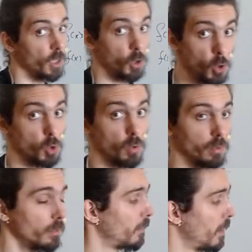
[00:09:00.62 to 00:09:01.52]
usual,
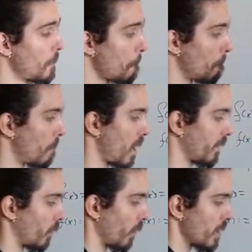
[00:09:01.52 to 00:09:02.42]
by the
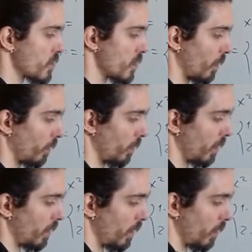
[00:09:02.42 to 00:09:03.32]
ratio
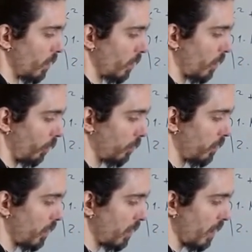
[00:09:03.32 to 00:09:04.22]
of
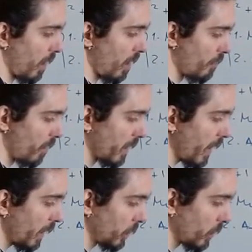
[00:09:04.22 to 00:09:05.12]
uh, a
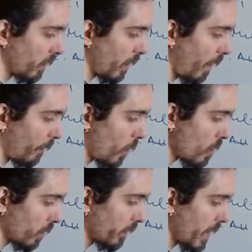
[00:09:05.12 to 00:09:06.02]
variation
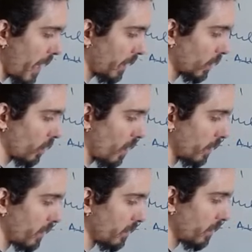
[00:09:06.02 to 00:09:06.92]
along the
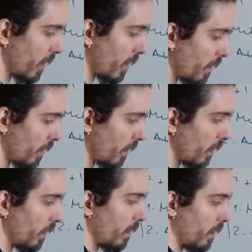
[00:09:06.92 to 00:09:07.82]
x-coordinate,
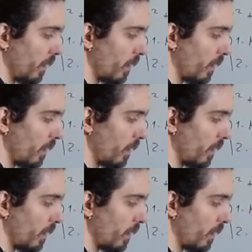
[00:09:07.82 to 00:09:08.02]
uh,